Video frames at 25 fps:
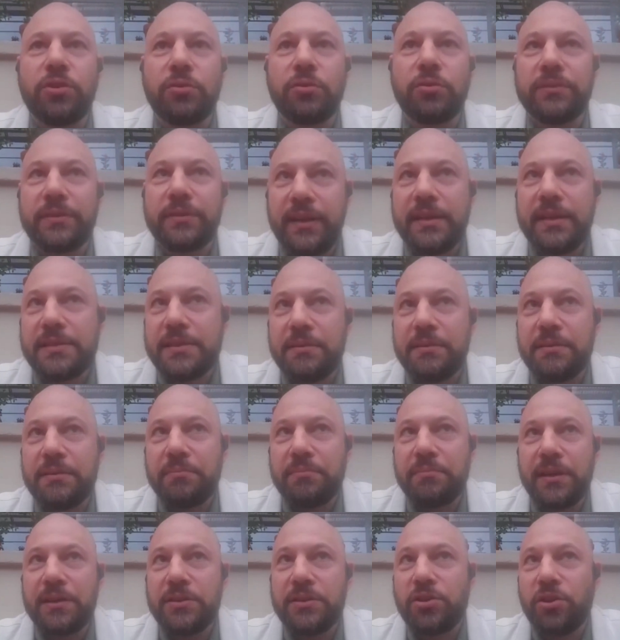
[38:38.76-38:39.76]
So that
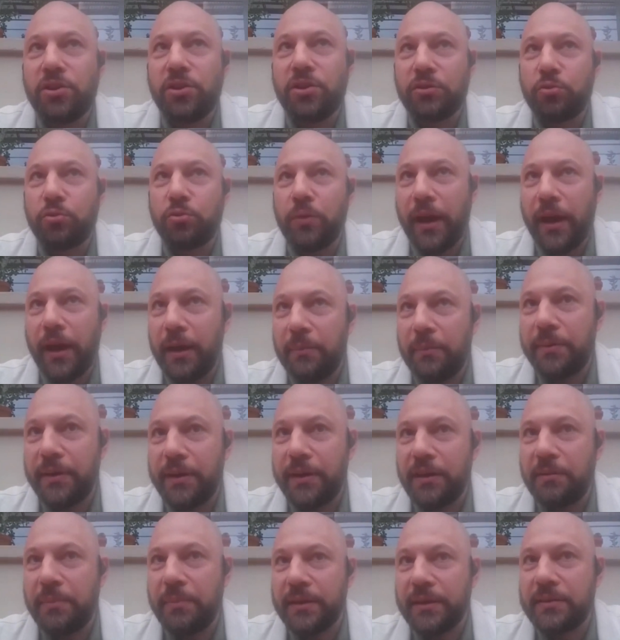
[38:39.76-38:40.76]
is going to
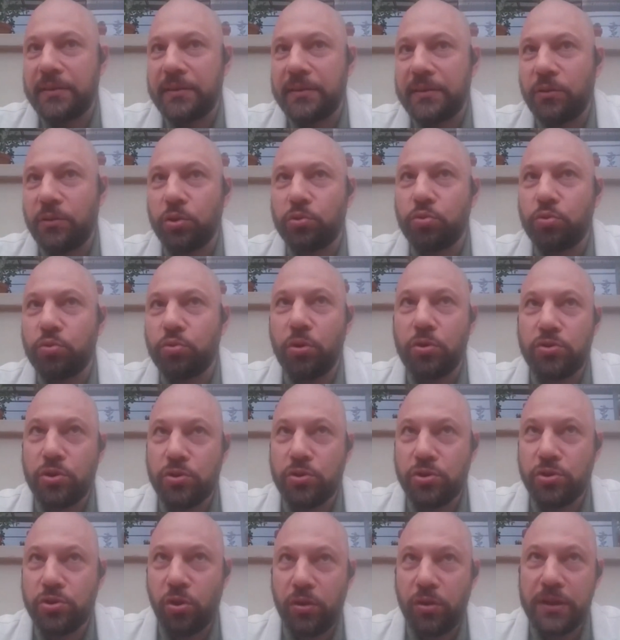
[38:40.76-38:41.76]
happen, but what we
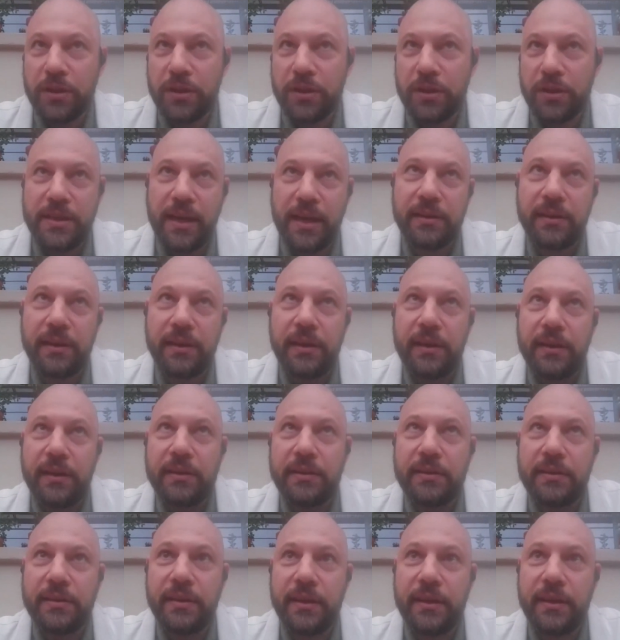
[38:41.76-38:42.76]
also saw is that
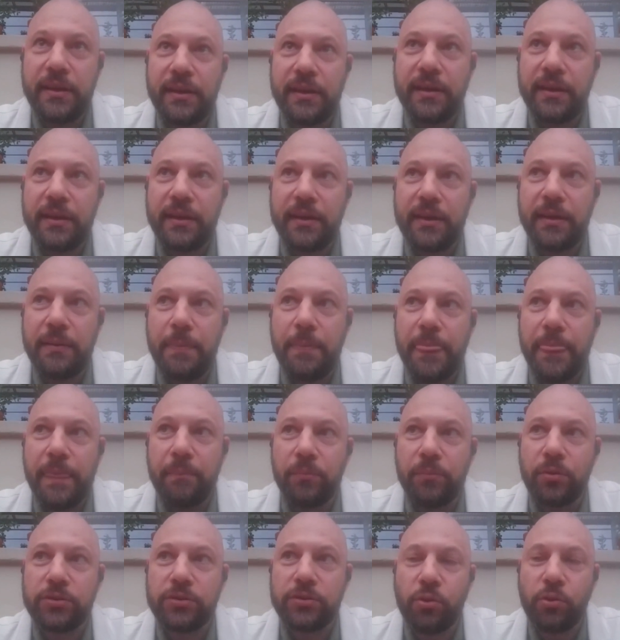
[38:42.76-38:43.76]
the
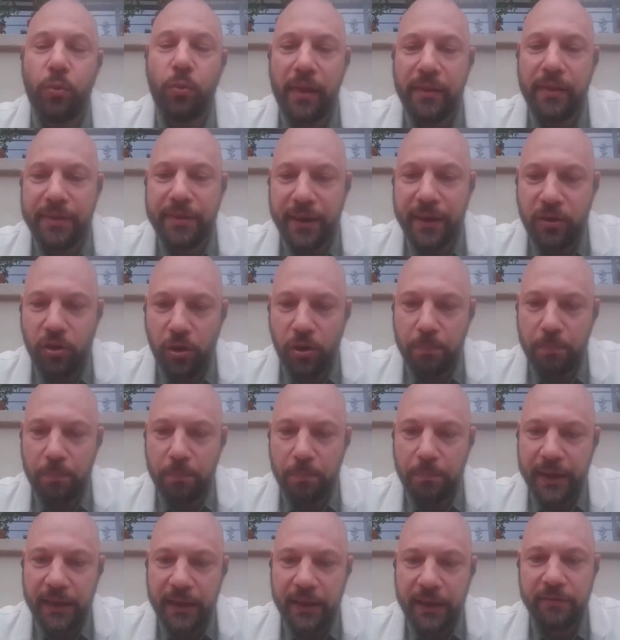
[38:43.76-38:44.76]
most wealthy
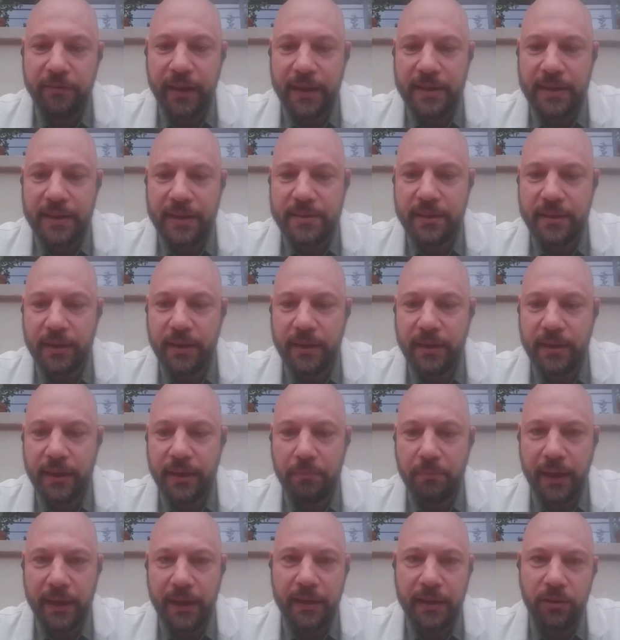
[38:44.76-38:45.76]
company invest
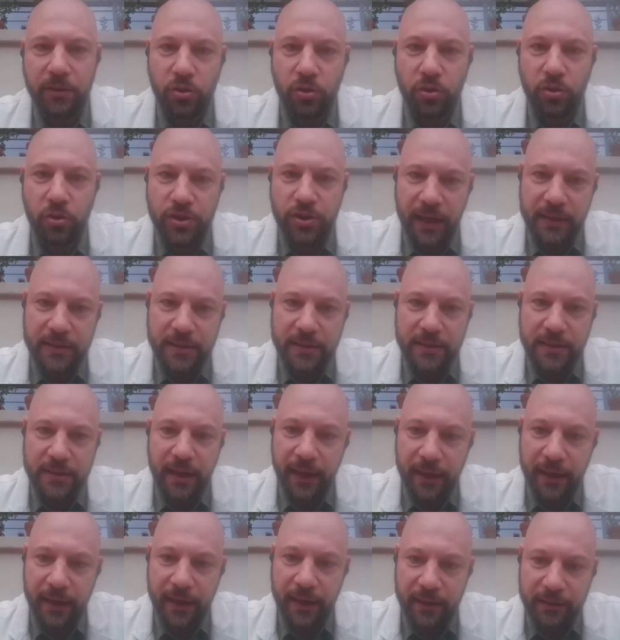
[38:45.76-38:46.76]
in making those
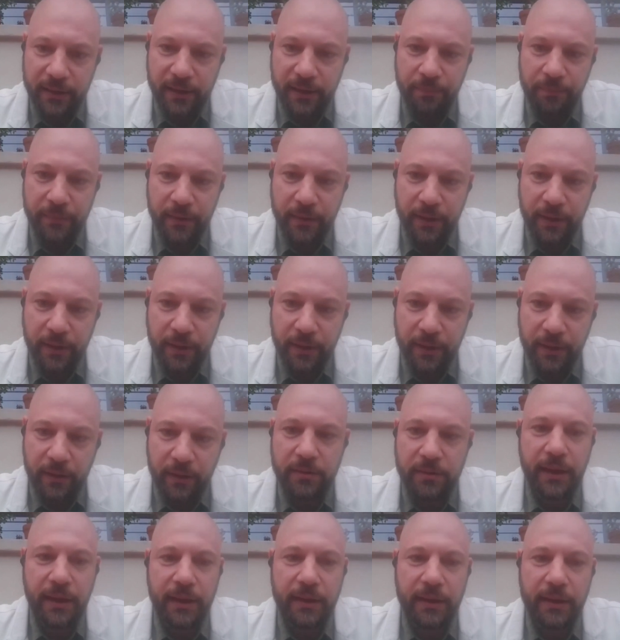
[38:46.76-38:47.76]
analyses harder.
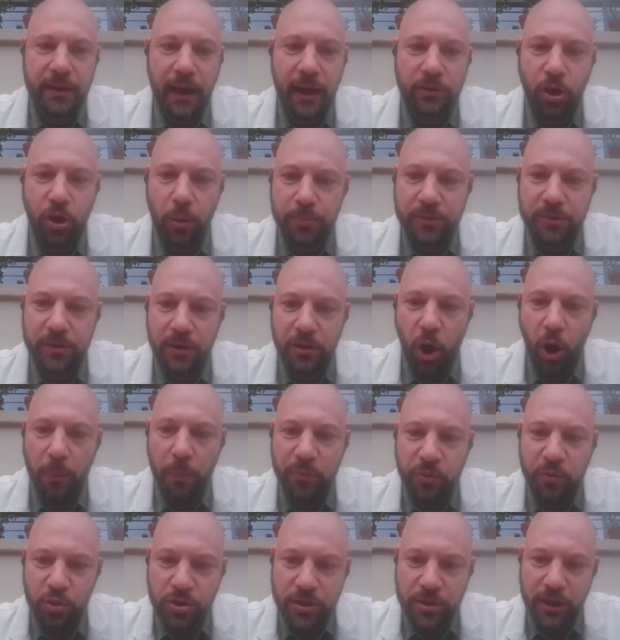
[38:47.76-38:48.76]
They adopt
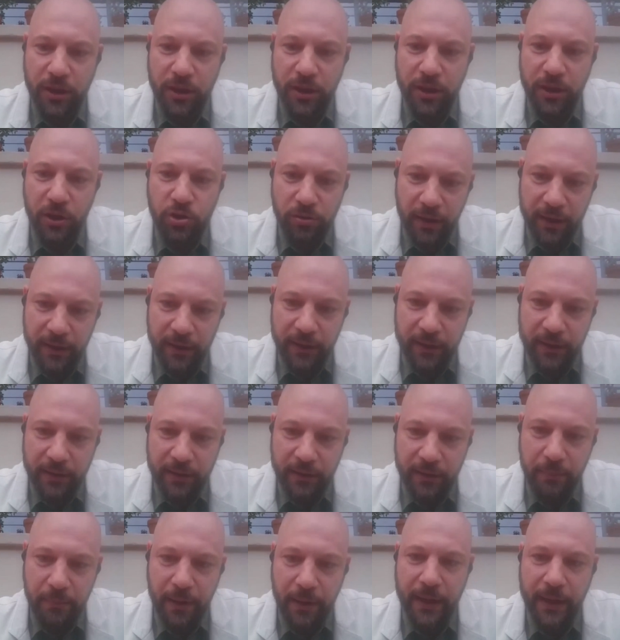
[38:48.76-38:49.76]
obfuscation
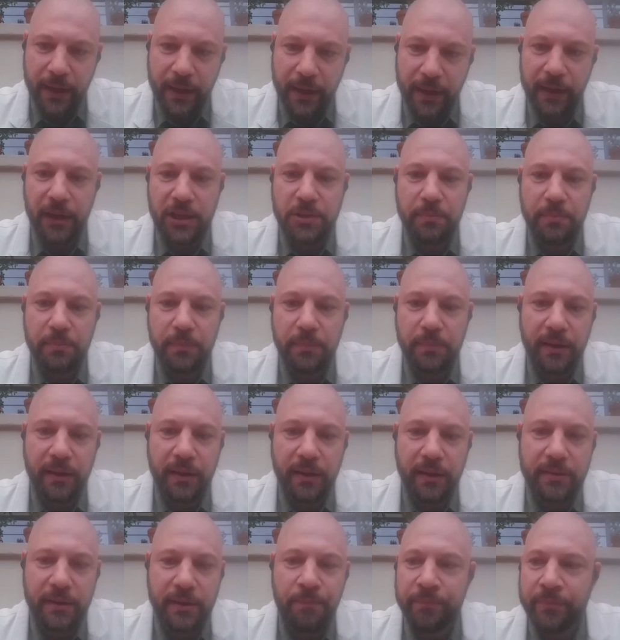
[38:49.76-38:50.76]
technique, mechanism
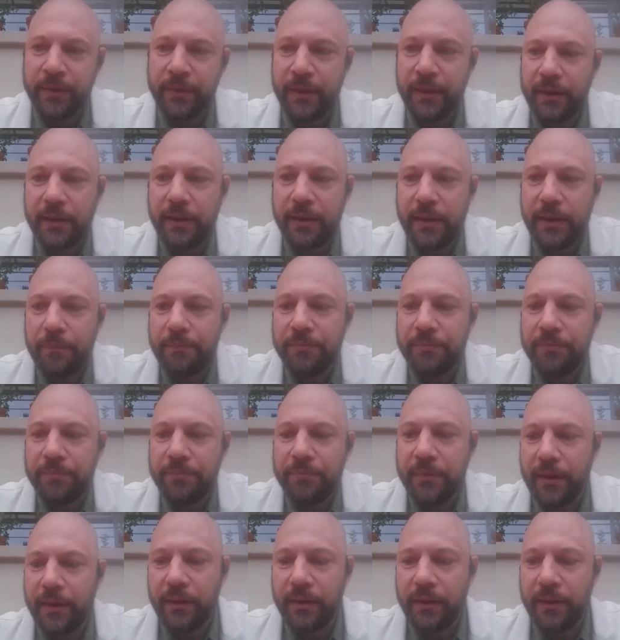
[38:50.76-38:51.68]
that